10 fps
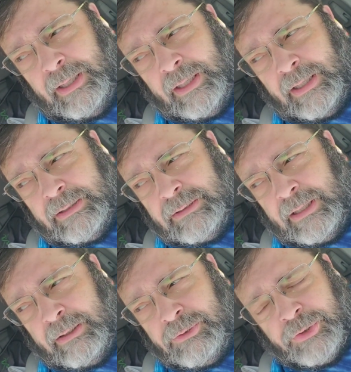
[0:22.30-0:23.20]
Uh,
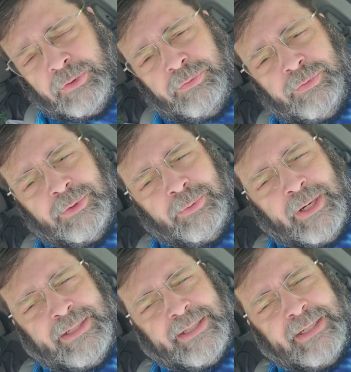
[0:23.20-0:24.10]
I drove through
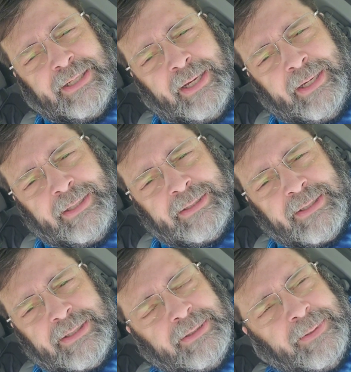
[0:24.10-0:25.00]
Raising Cane's.